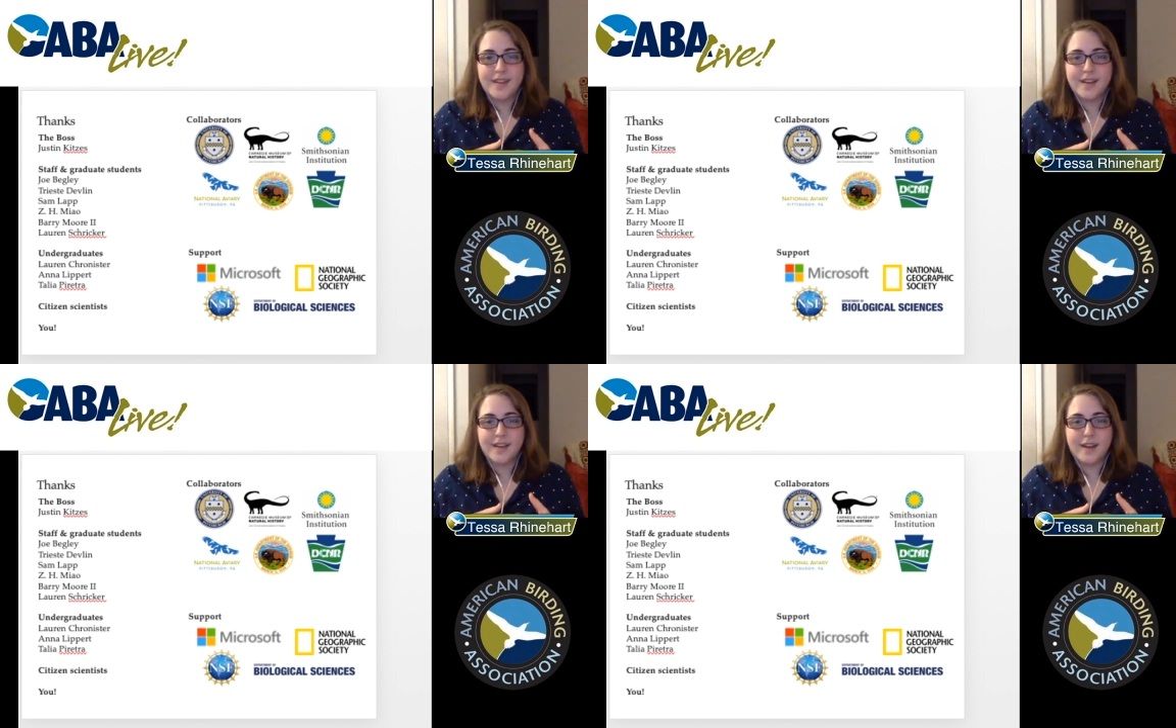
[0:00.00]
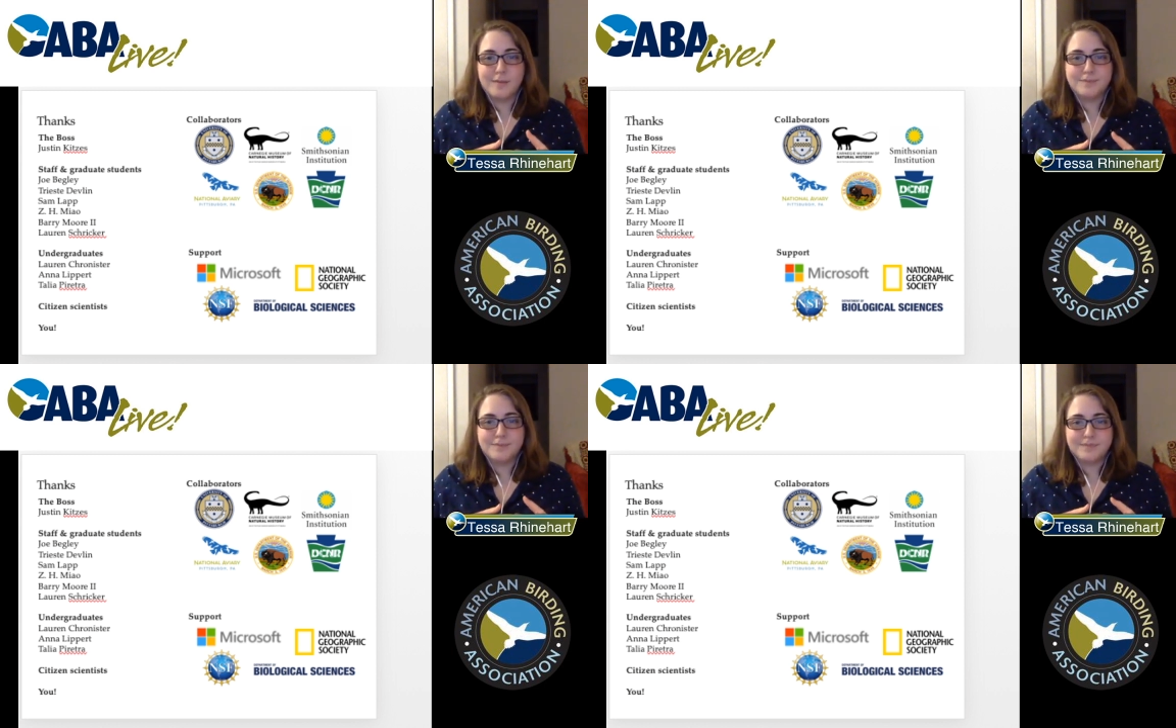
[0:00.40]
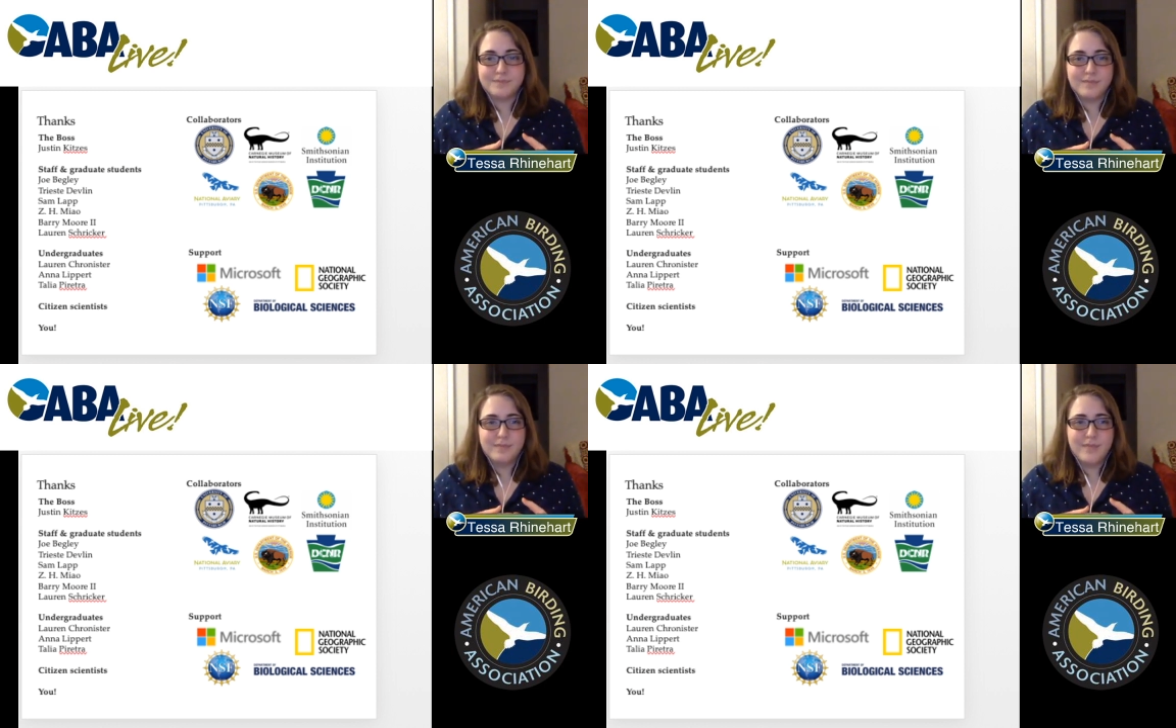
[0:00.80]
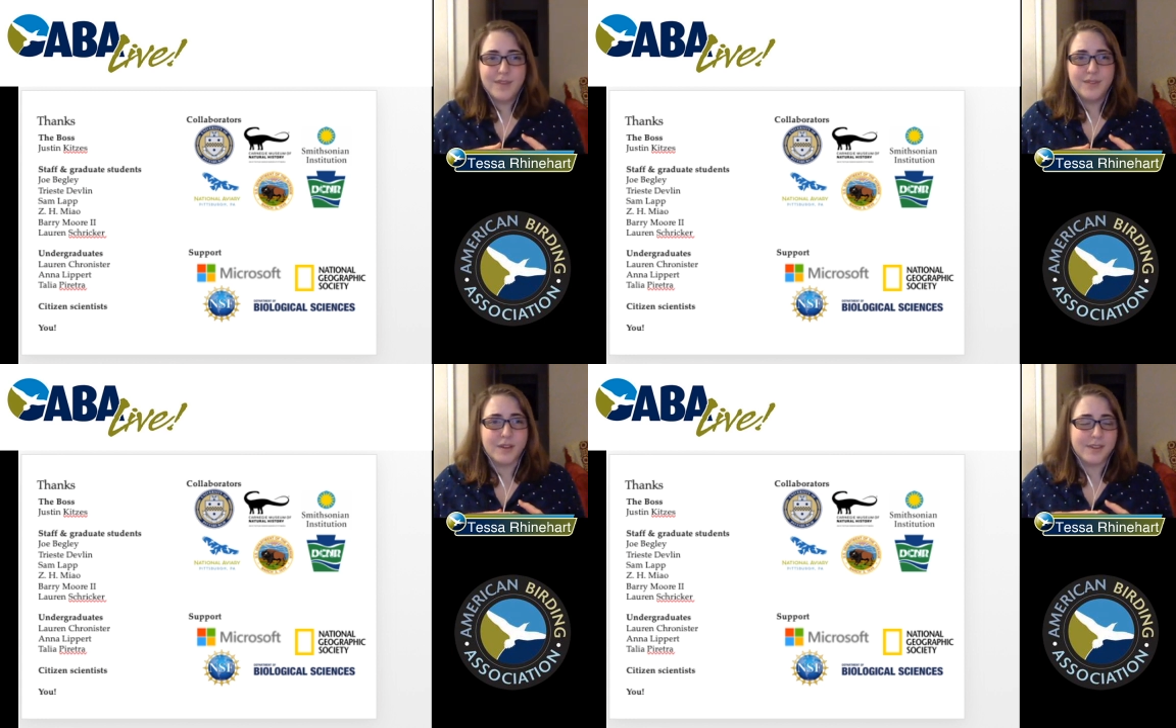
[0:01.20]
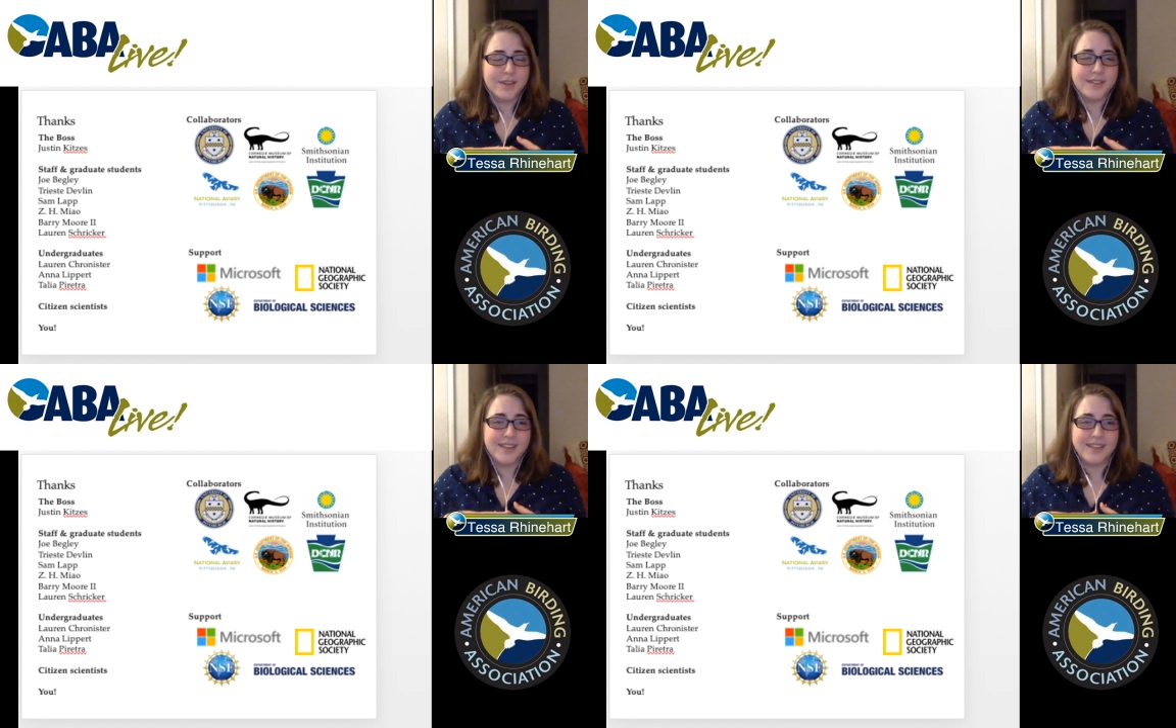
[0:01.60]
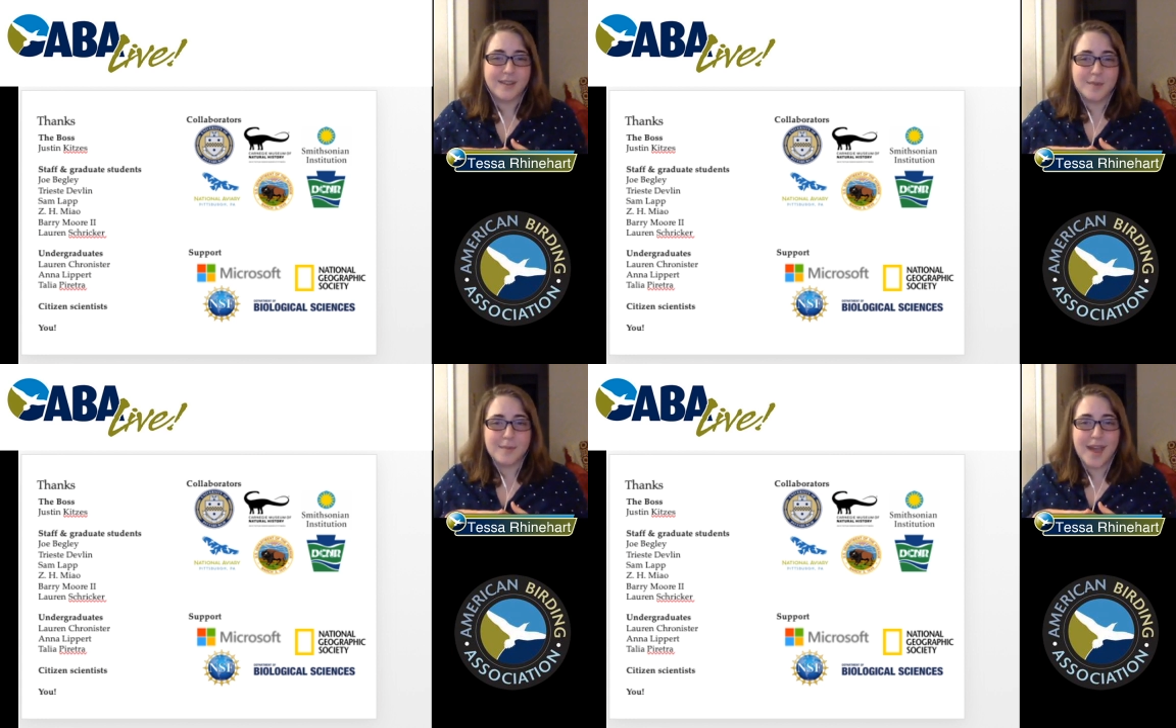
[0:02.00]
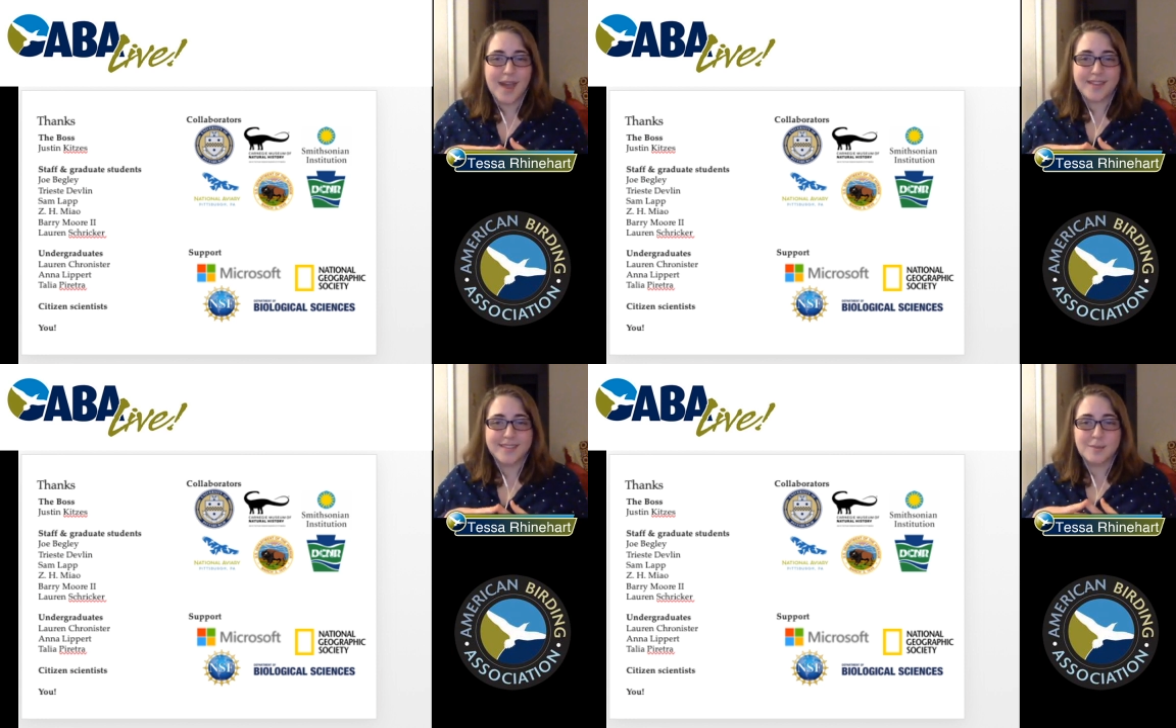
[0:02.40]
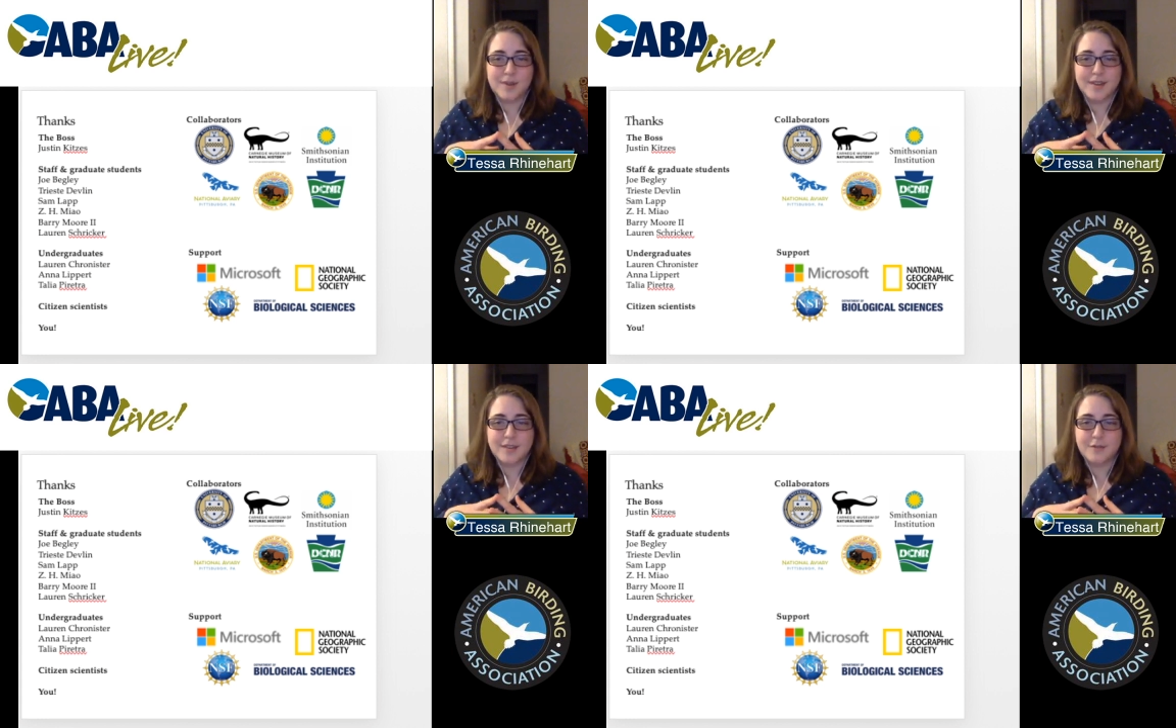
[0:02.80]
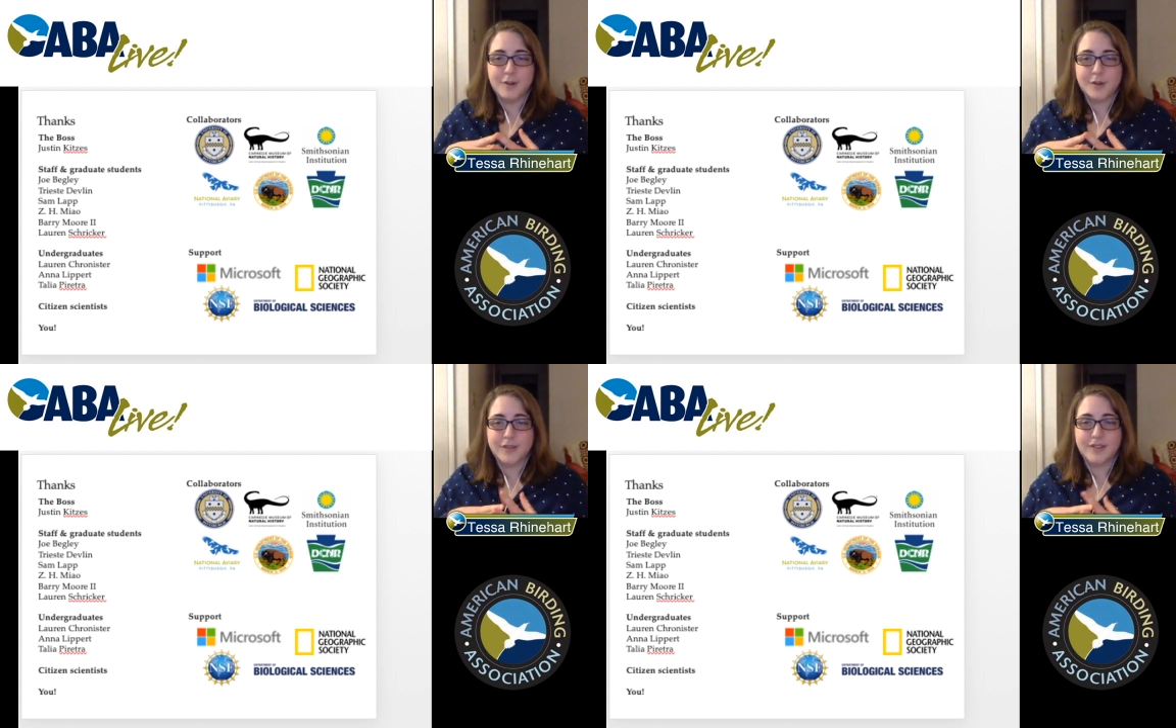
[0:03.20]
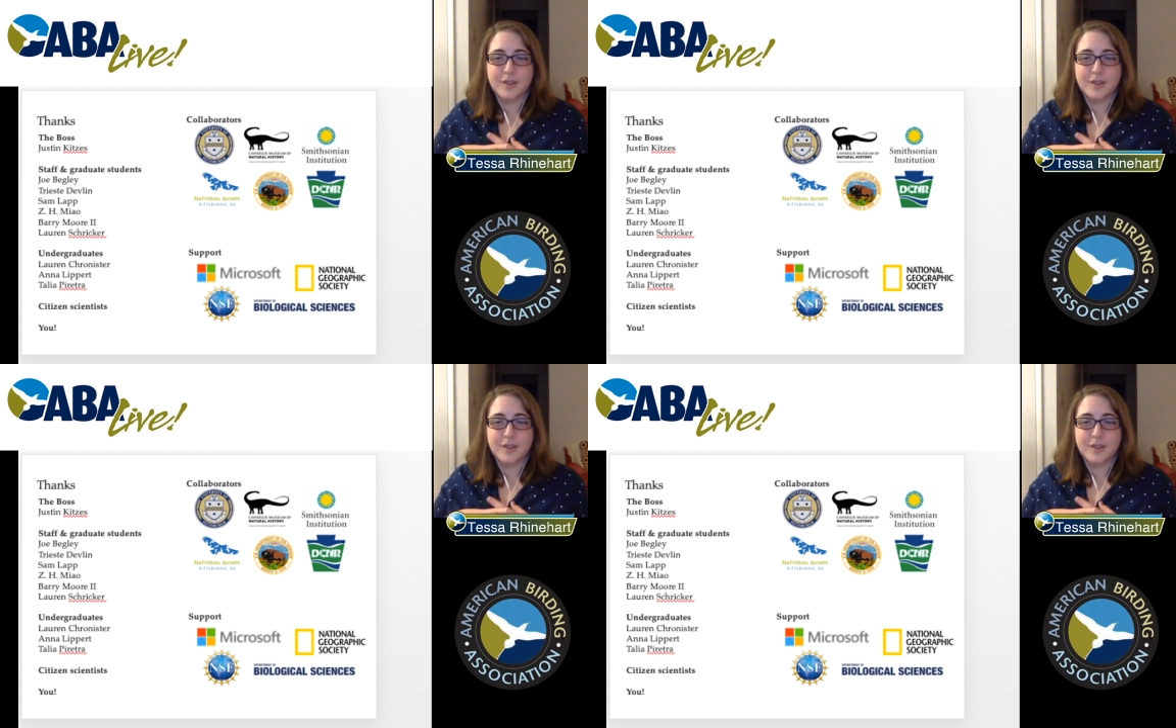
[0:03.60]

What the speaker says: So I've listed some of the past and present folks